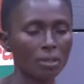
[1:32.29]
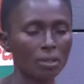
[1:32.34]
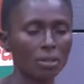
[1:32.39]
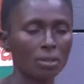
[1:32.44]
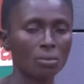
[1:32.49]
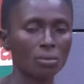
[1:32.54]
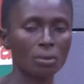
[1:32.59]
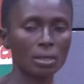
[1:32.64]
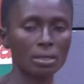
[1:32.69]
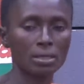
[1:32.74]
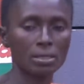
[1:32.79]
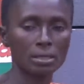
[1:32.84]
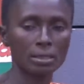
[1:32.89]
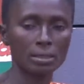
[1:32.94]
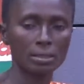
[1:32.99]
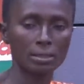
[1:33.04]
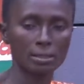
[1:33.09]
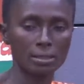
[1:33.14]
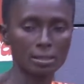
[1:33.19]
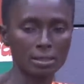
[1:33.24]
no was send
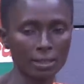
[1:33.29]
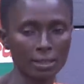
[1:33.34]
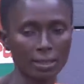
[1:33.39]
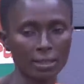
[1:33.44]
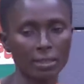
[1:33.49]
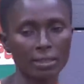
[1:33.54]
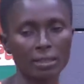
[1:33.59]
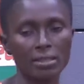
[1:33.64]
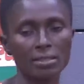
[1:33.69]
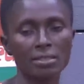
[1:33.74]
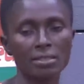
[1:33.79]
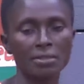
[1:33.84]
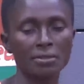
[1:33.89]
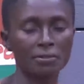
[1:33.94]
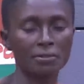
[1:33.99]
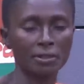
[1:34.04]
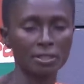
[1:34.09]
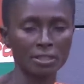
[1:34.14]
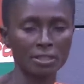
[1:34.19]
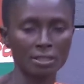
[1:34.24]
this caca crassy
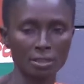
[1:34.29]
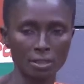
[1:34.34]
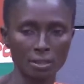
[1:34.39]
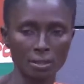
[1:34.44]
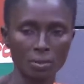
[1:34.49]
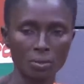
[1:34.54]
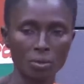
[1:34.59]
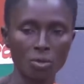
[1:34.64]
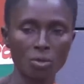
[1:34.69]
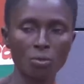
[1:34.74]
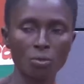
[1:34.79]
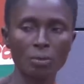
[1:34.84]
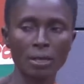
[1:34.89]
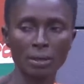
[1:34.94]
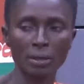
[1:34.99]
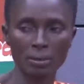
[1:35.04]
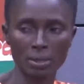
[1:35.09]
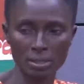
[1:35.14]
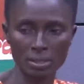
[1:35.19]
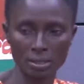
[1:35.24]
infinity, o man
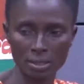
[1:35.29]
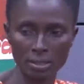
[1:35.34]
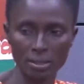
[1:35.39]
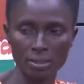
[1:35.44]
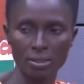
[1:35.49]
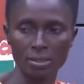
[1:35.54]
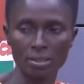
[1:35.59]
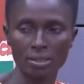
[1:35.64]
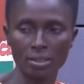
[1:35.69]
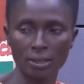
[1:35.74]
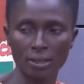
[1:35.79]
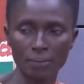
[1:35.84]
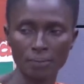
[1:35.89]
was send this car.